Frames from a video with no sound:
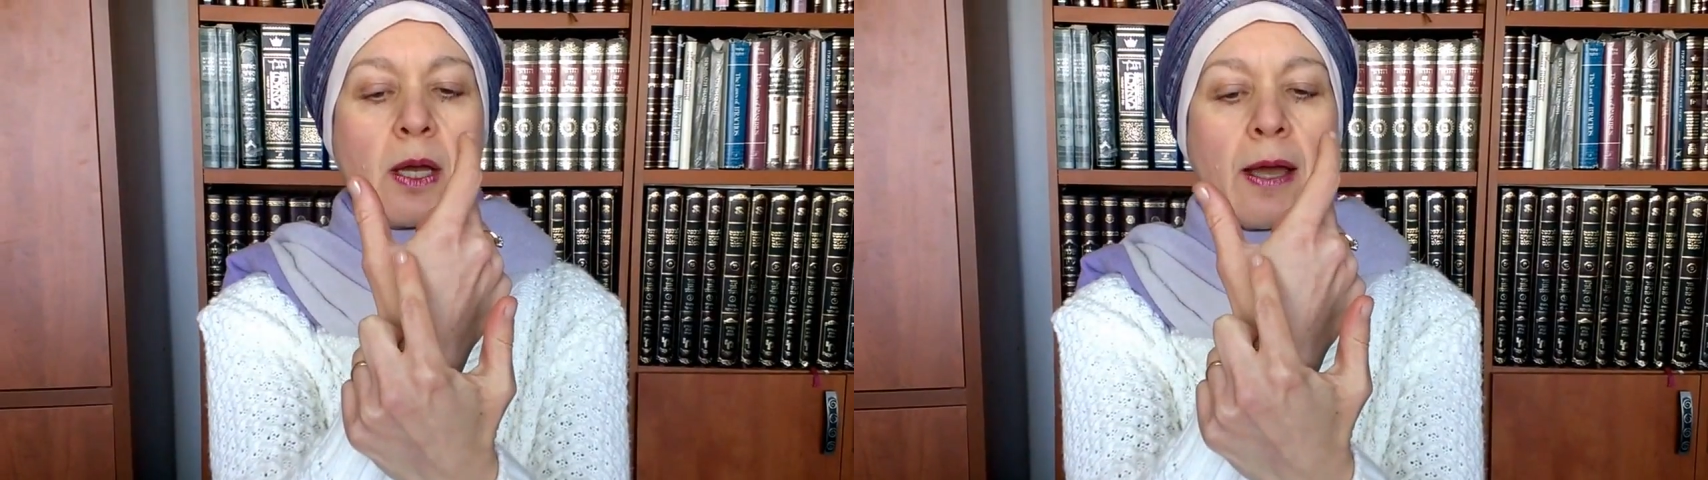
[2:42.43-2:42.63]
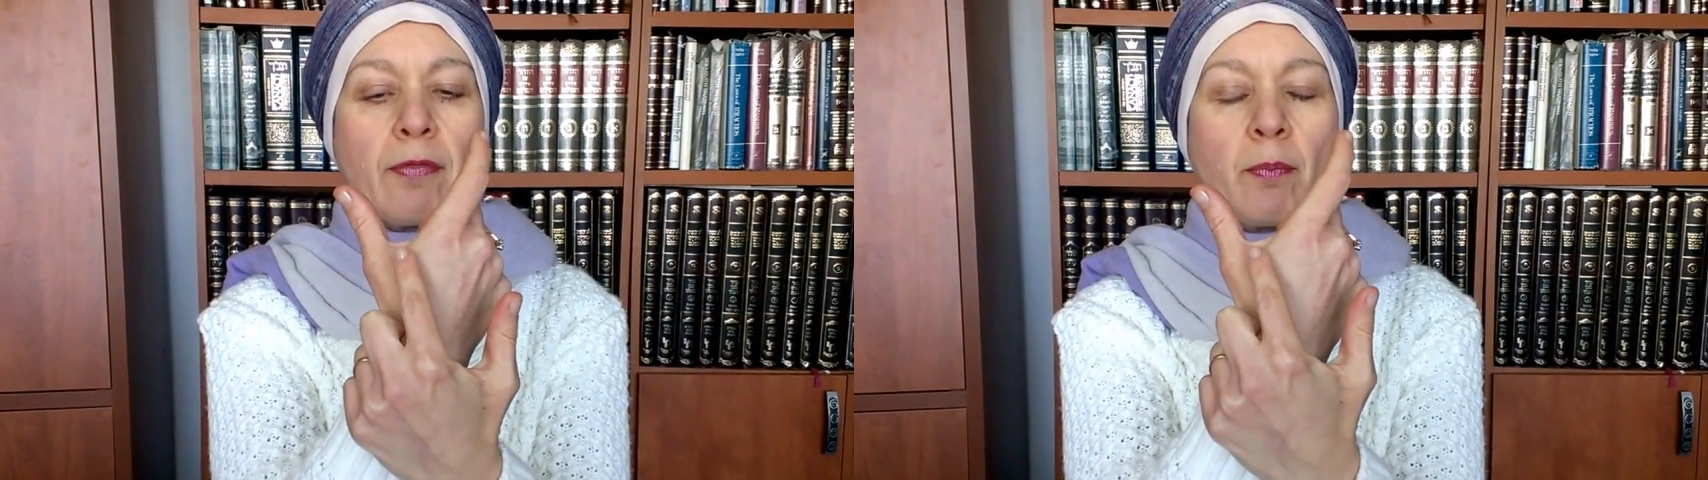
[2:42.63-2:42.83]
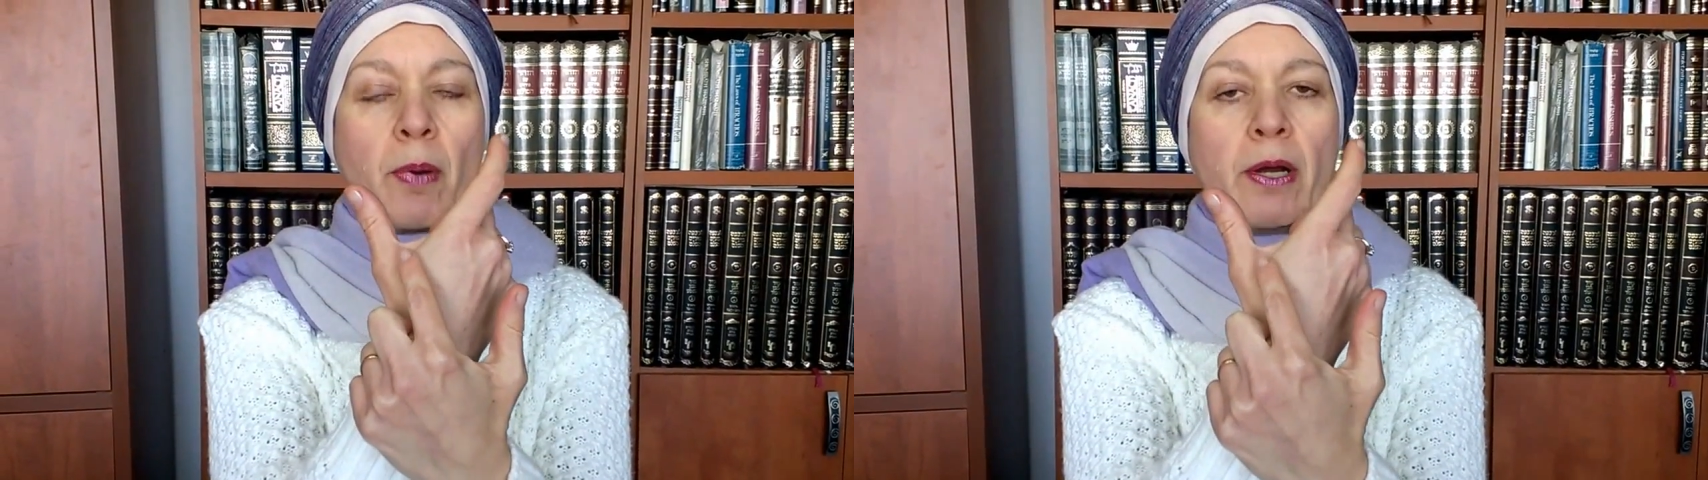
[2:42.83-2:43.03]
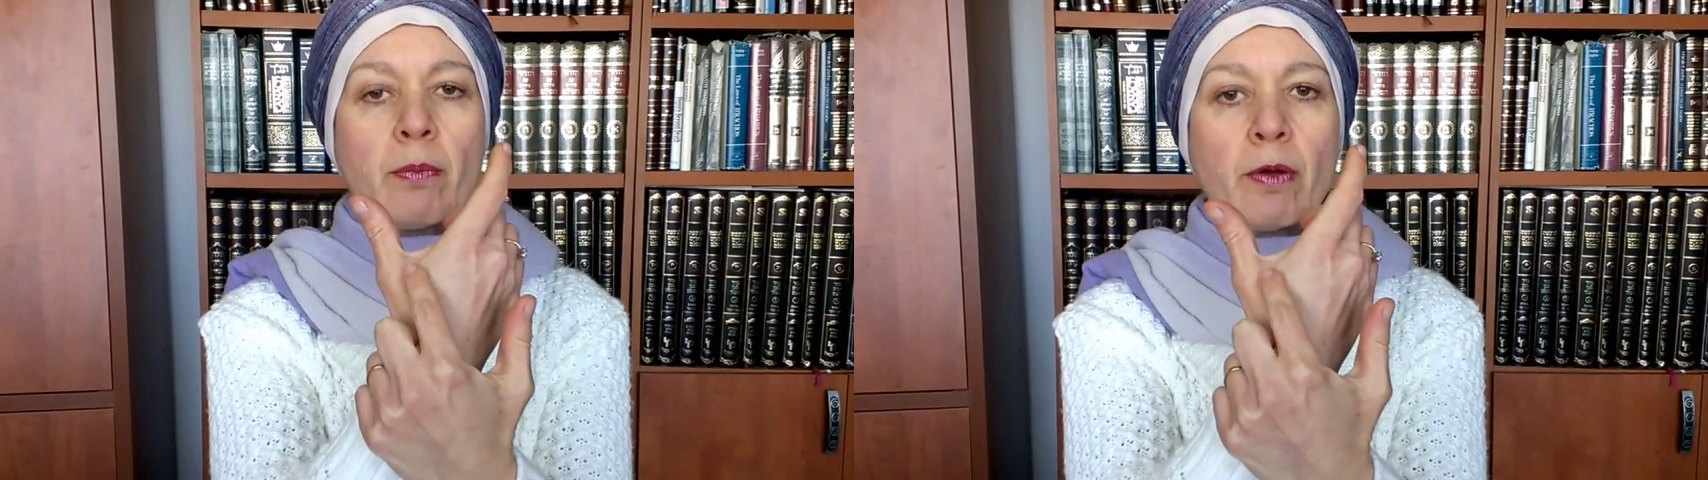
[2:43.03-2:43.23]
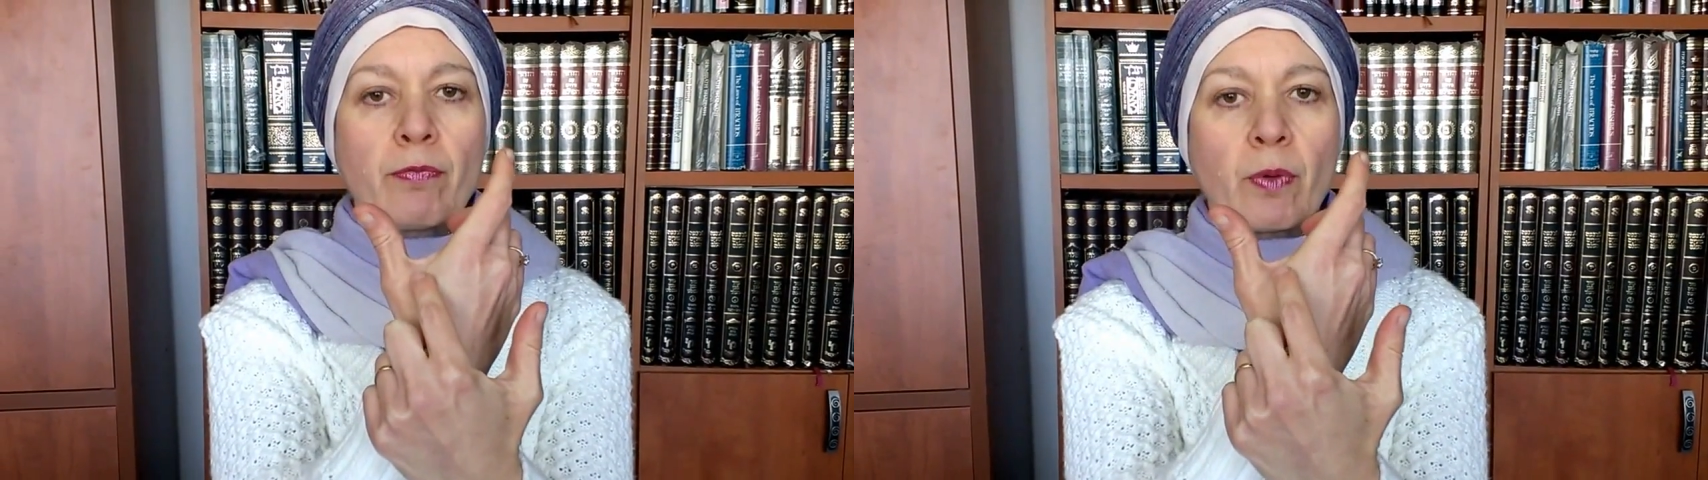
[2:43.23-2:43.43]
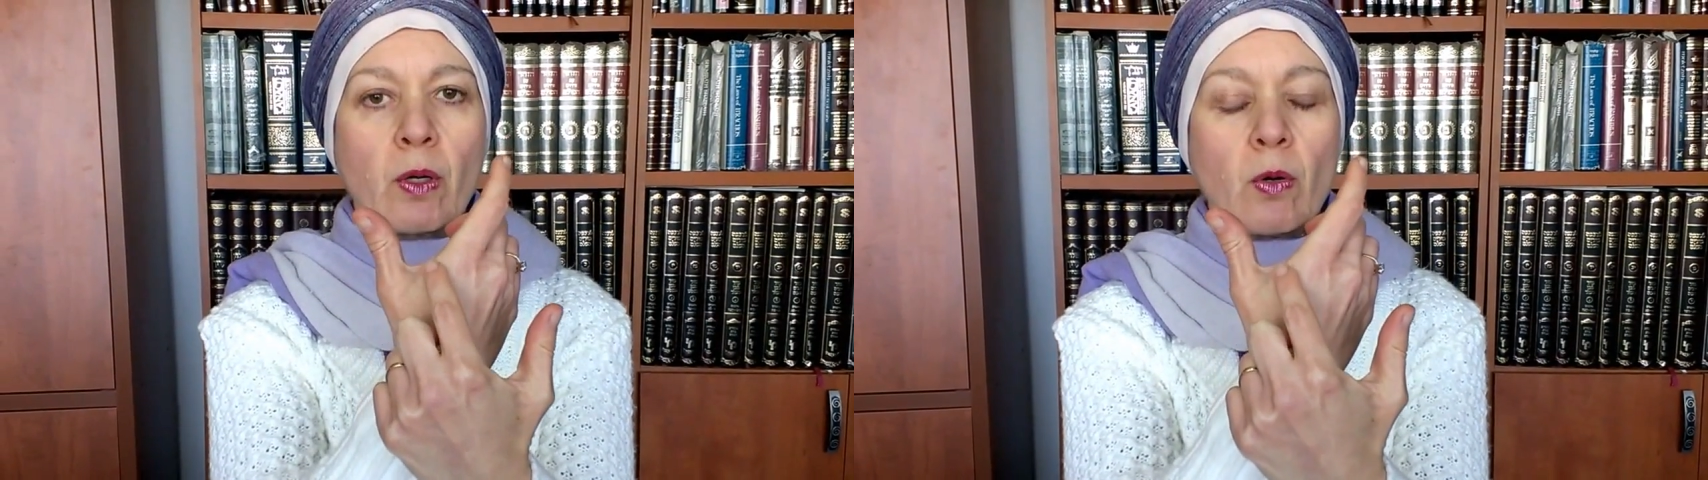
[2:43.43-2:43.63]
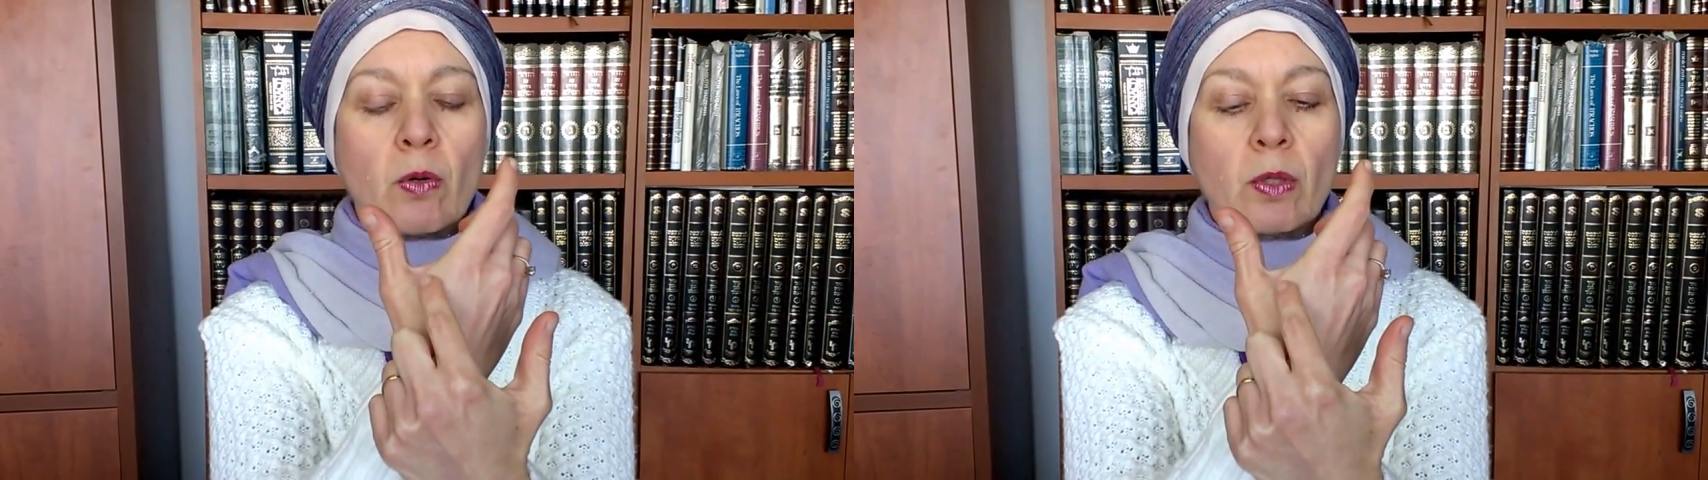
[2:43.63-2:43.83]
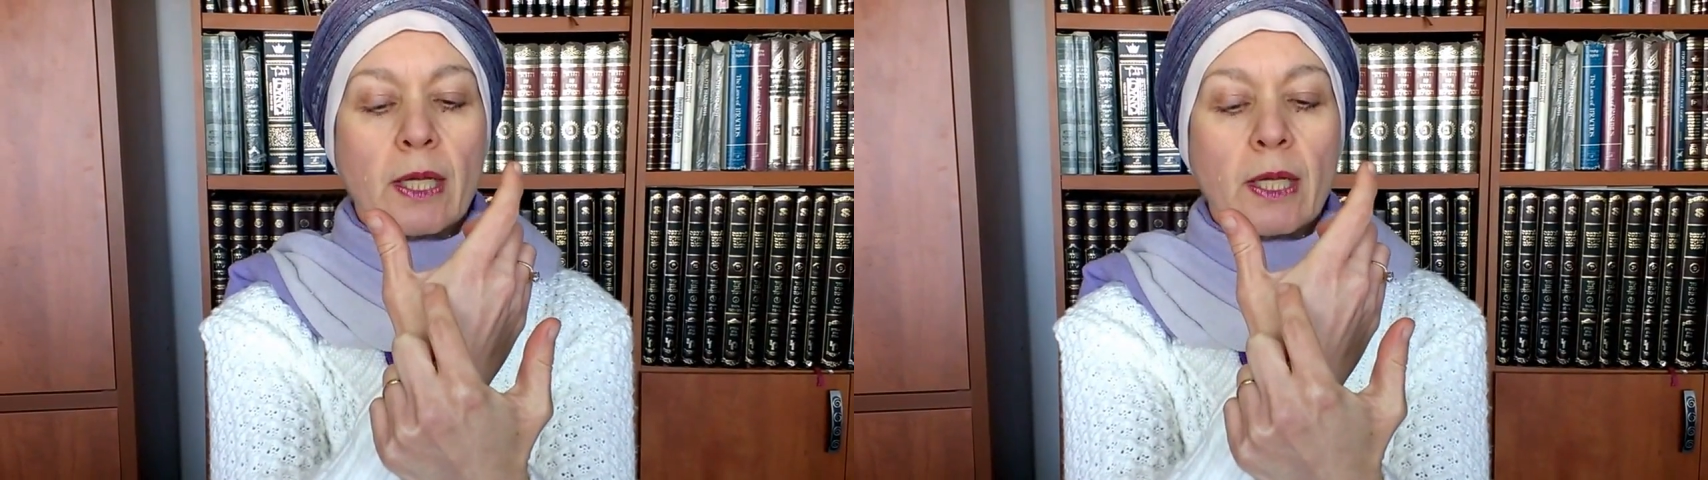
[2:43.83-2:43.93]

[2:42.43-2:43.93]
at the bottom of or